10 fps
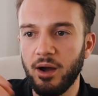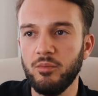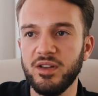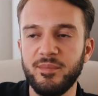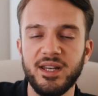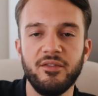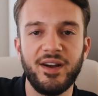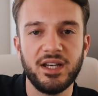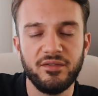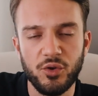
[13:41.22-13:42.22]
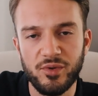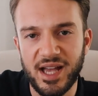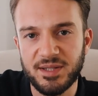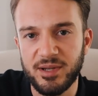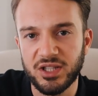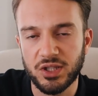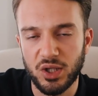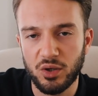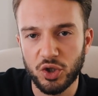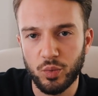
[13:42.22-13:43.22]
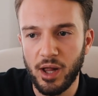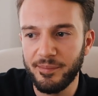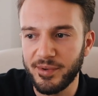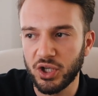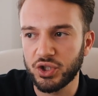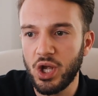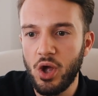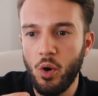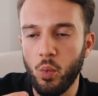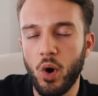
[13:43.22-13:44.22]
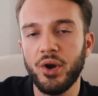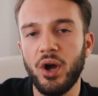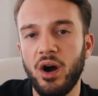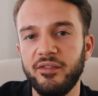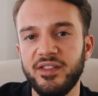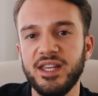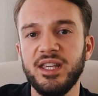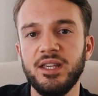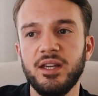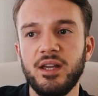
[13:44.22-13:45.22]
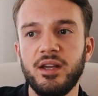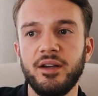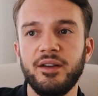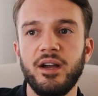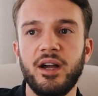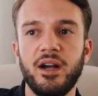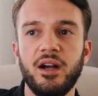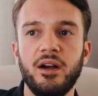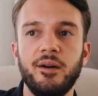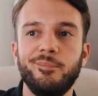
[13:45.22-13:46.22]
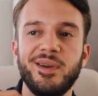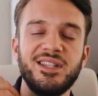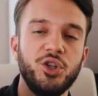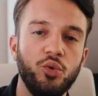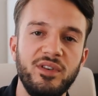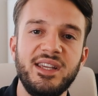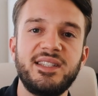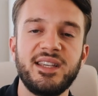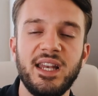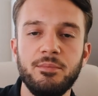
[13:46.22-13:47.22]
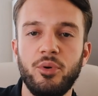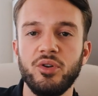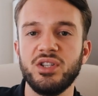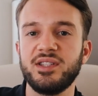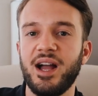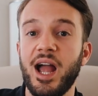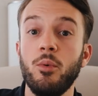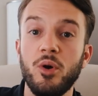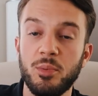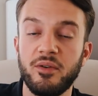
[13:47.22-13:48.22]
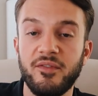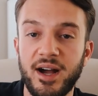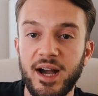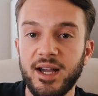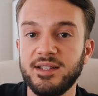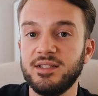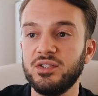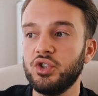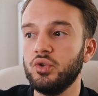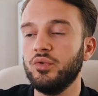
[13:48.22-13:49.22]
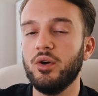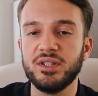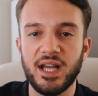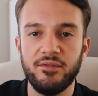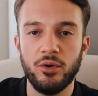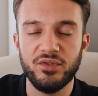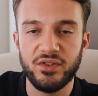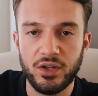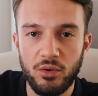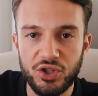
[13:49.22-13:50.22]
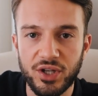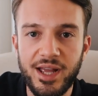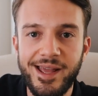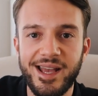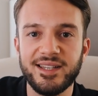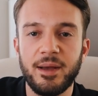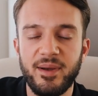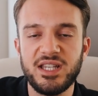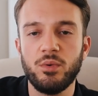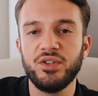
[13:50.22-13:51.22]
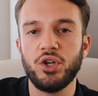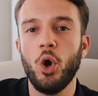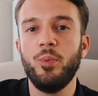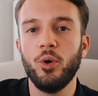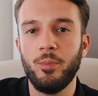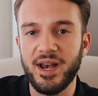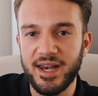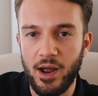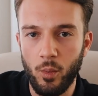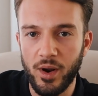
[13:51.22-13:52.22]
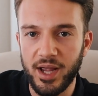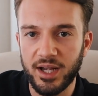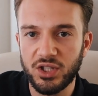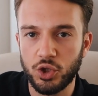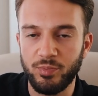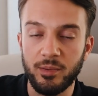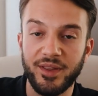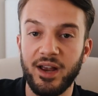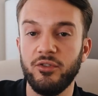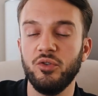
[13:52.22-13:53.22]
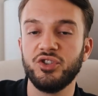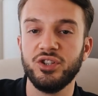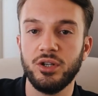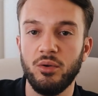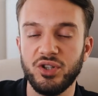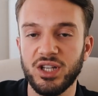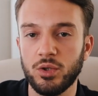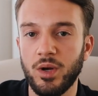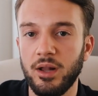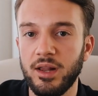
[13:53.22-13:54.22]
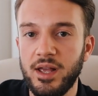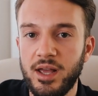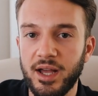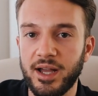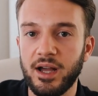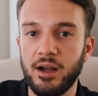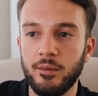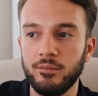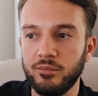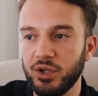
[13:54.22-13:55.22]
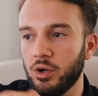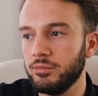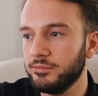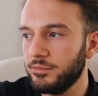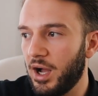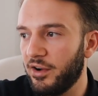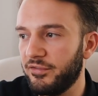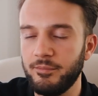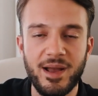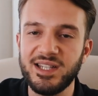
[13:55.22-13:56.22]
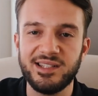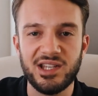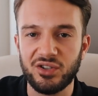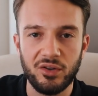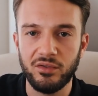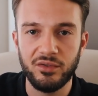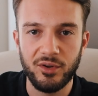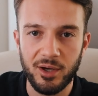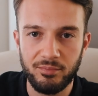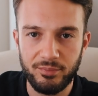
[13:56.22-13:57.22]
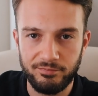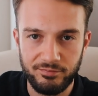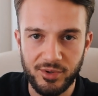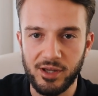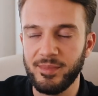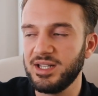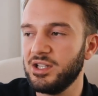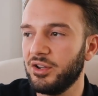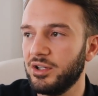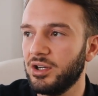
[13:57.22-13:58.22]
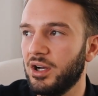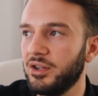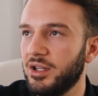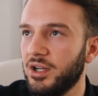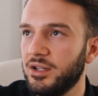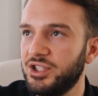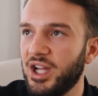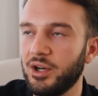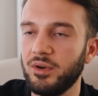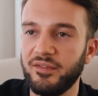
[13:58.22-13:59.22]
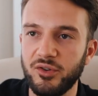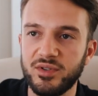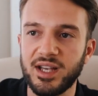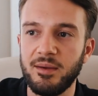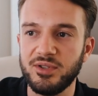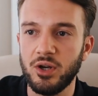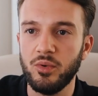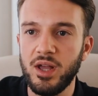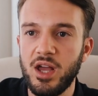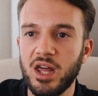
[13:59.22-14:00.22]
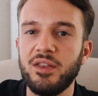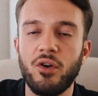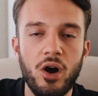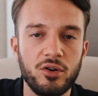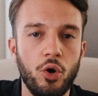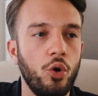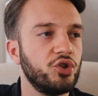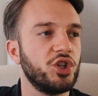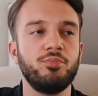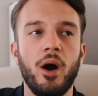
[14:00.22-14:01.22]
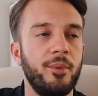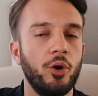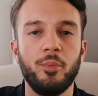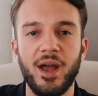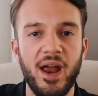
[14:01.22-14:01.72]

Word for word: we've been inviting a few guest speakers along as well, because one of the basically unique selling points that I want to provide to those that enroll into the coaching is I basically want to open up my network to people that enroll into the coaching as well. You know, I've mentioned this on the basically on the channel a few times. You know, there are courses popping up